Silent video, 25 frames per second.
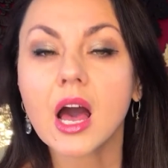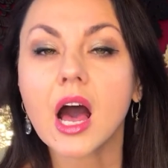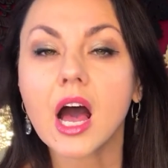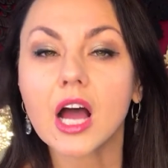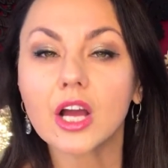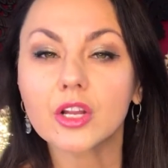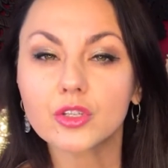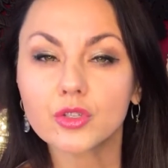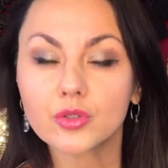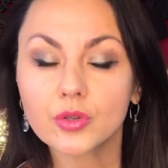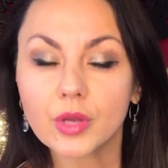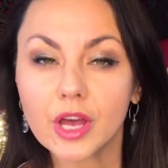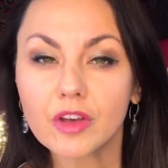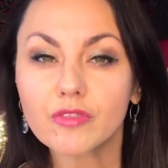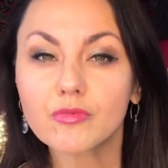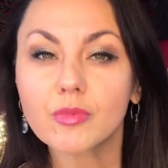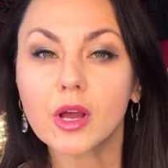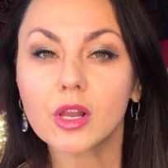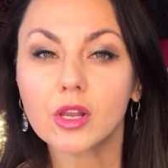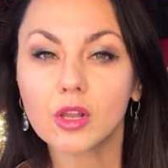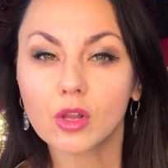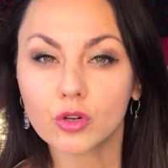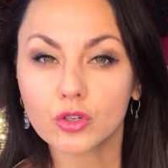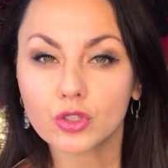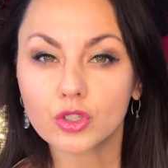I do have
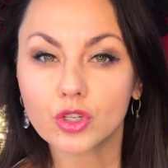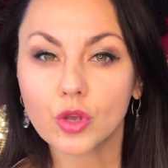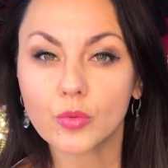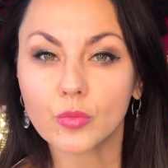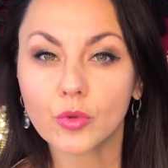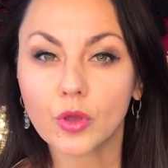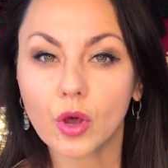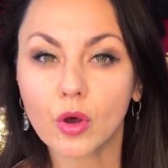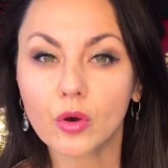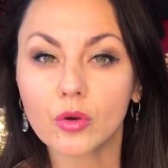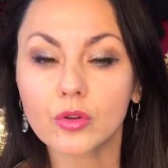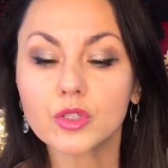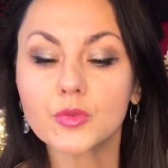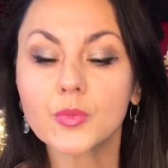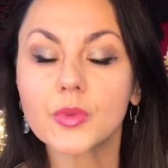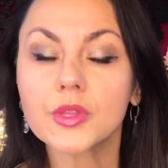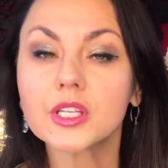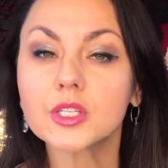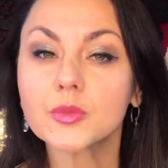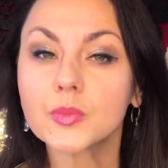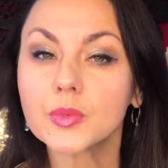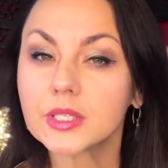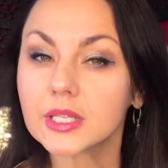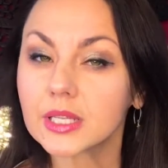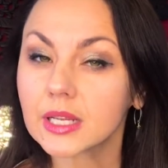my long-term goals, but
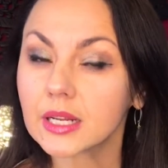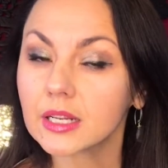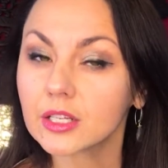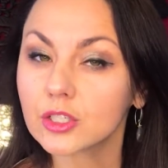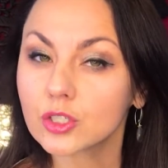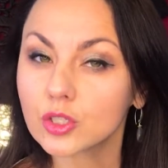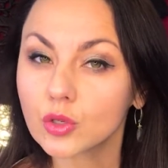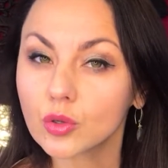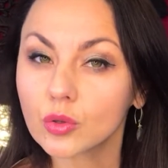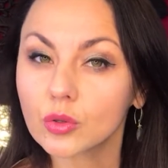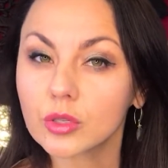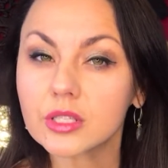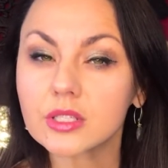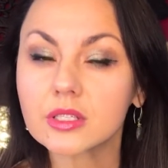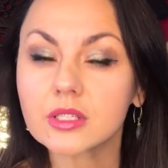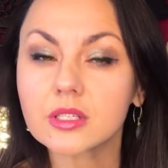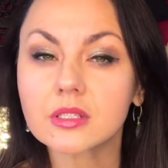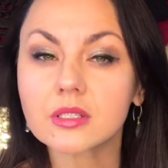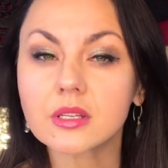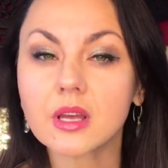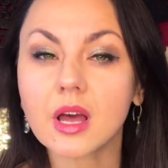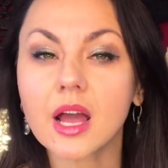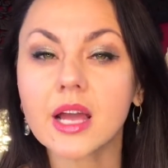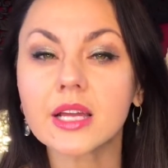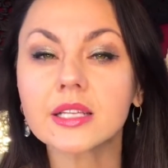this particular tool is
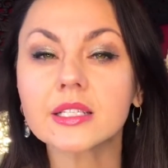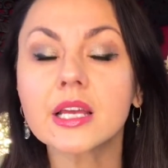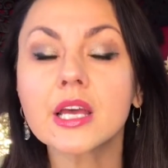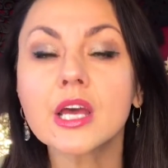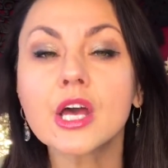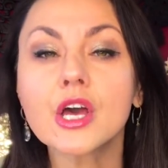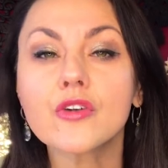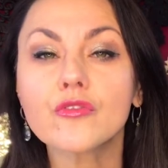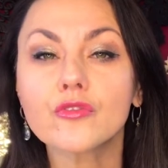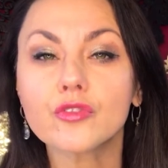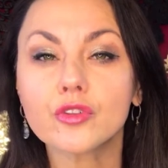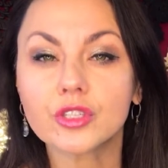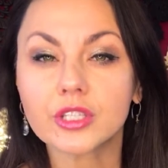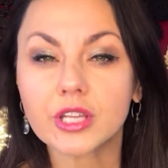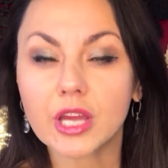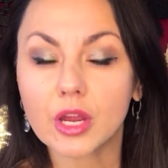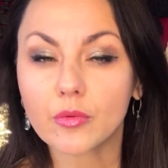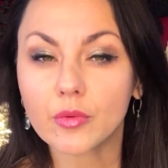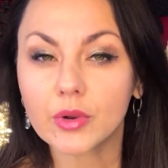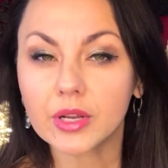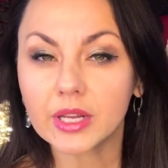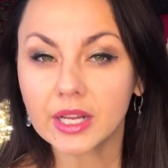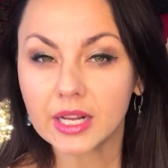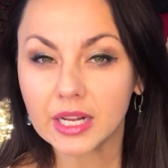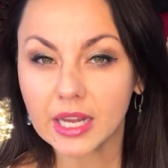designed for you to
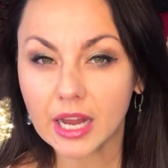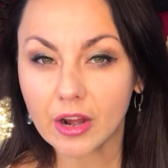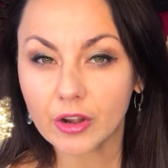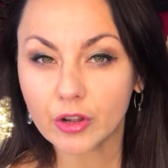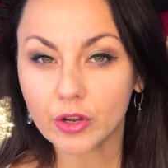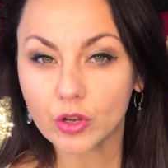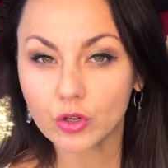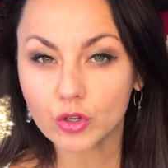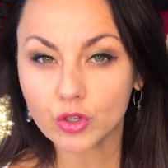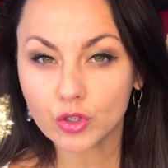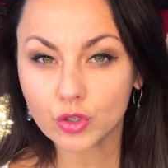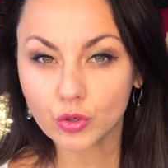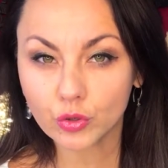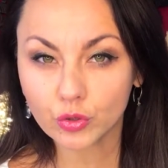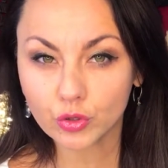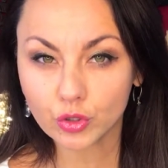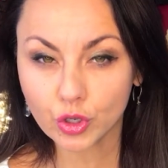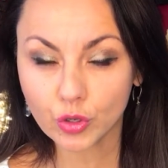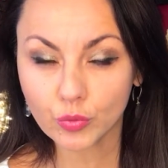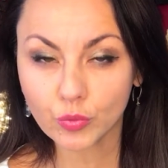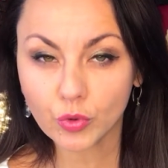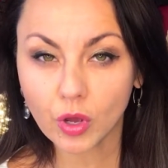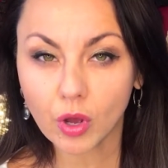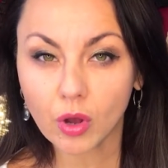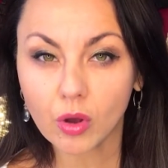get really clarity on
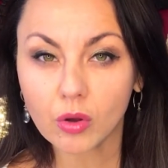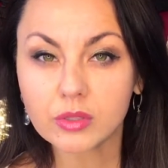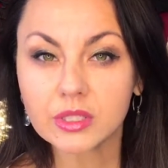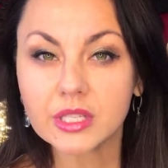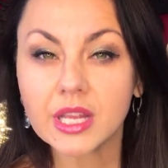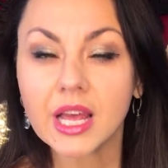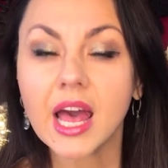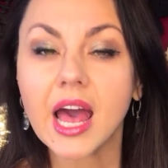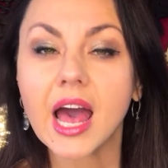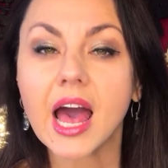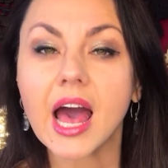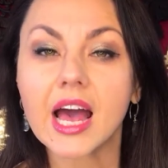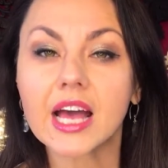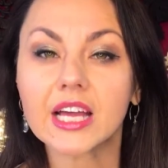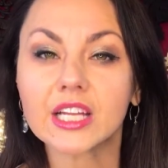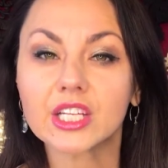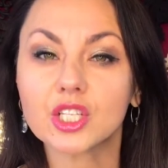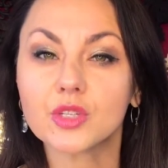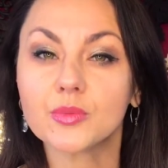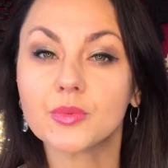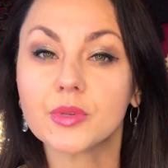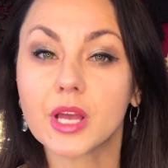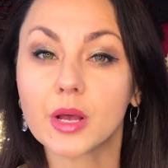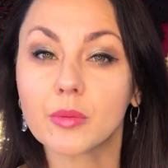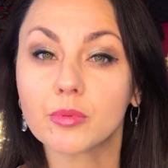short-term goals and
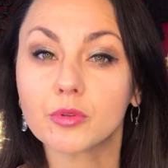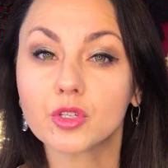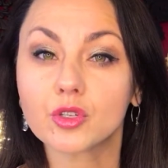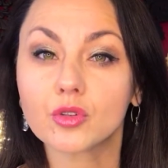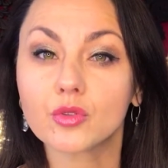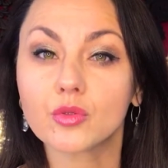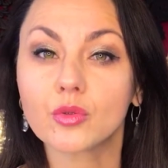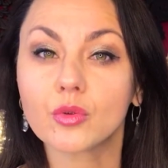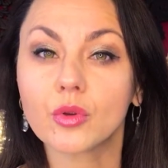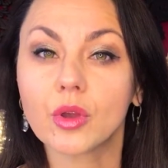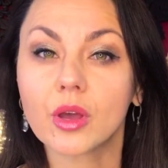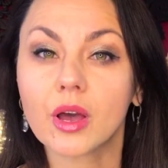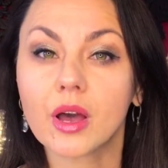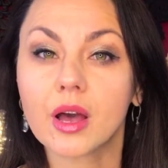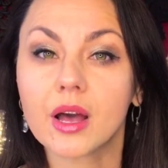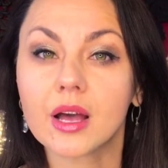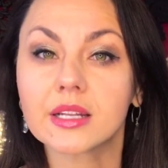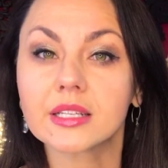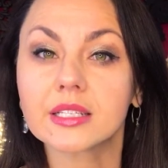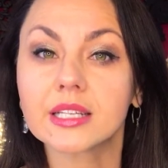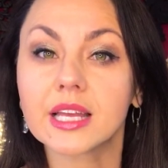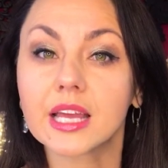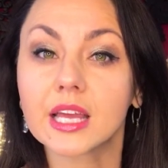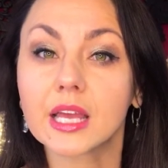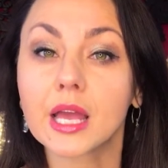to be able to
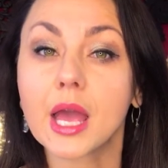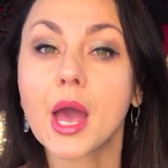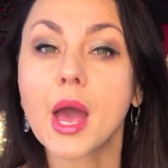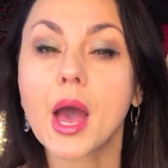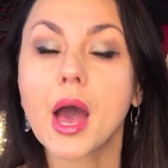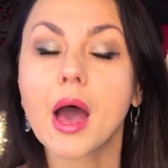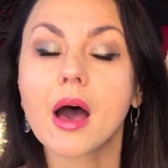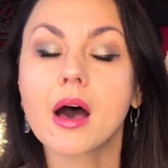take